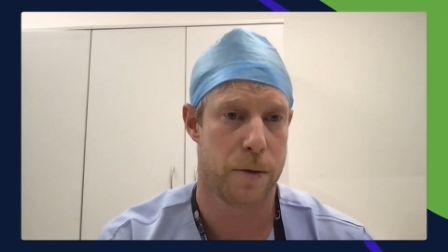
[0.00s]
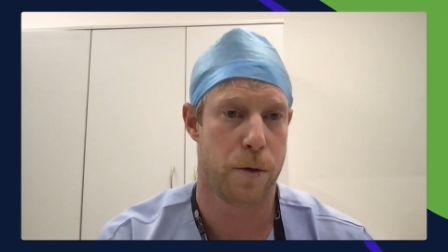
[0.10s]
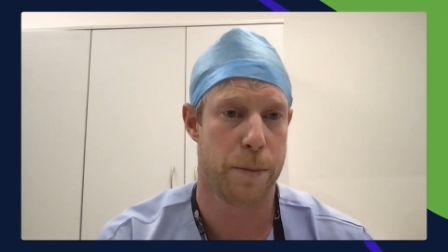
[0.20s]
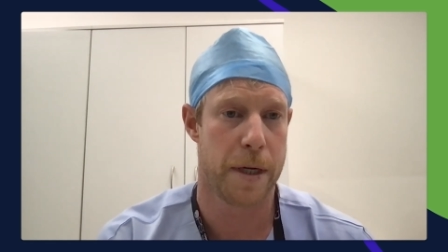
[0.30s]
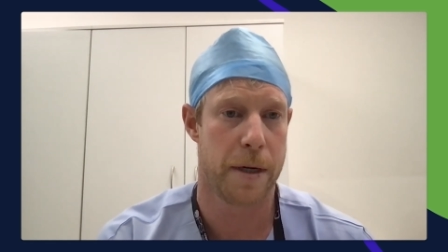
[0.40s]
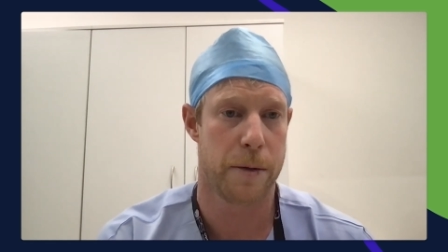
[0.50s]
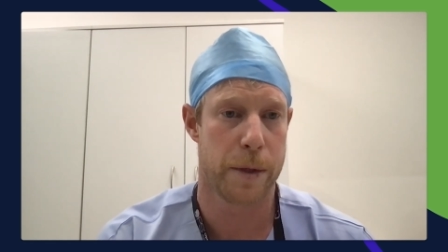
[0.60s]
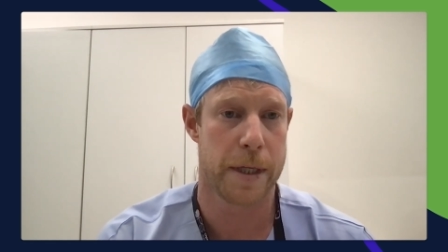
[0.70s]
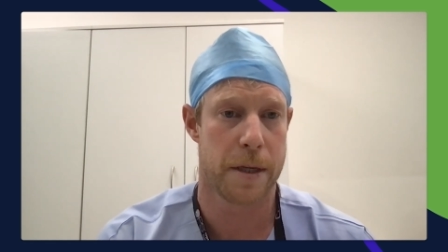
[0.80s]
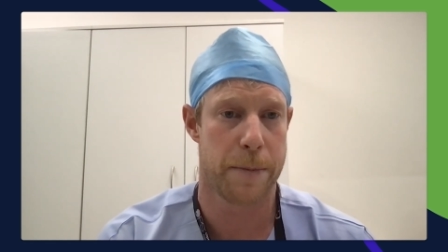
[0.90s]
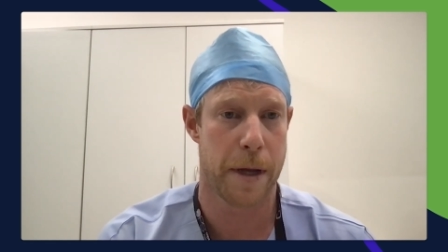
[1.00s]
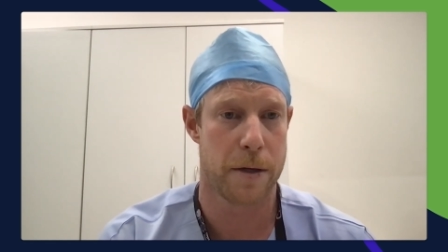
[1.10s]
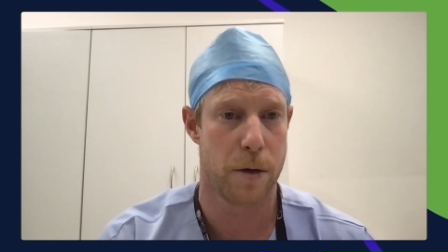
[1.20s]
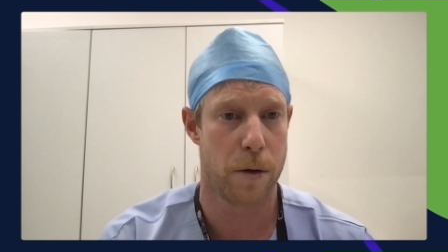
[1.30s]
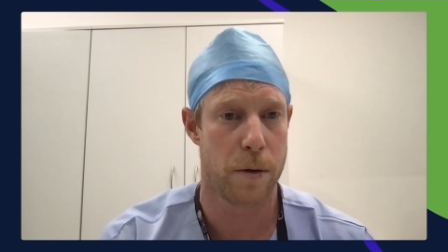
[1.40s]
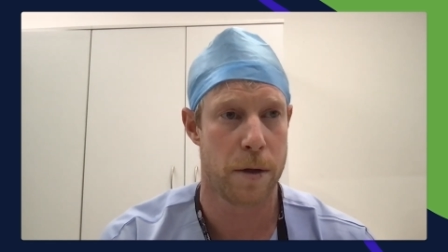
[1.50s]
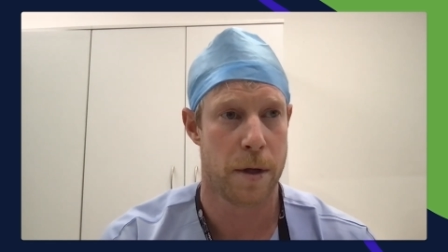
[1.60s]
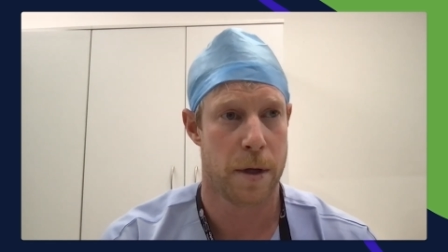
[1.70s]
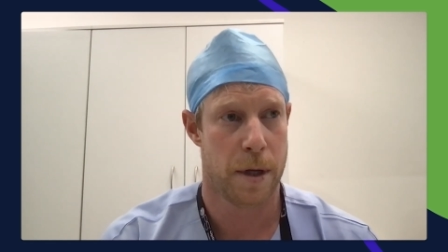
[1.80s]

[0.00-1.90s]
to immediate release tapentadol